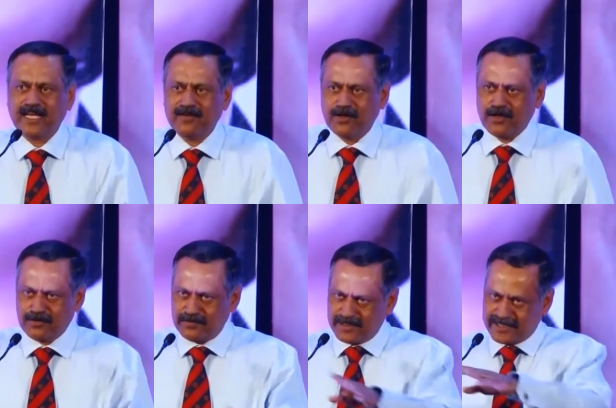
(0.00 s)
have a lot
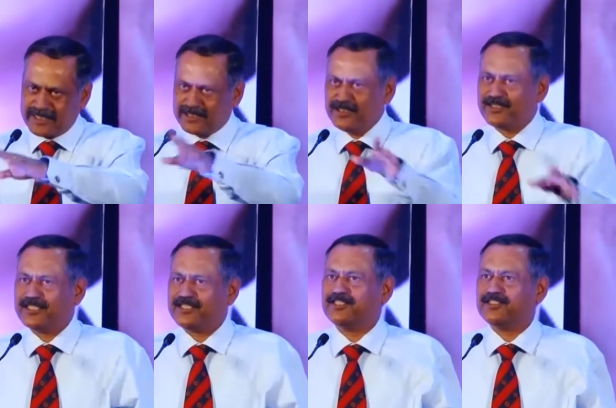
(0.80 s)
of interaction
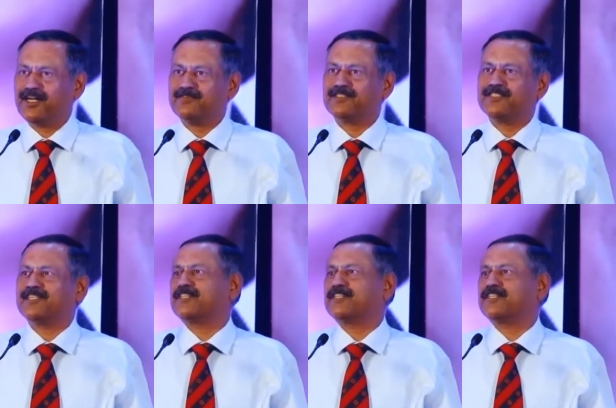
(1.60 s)
sessions after this,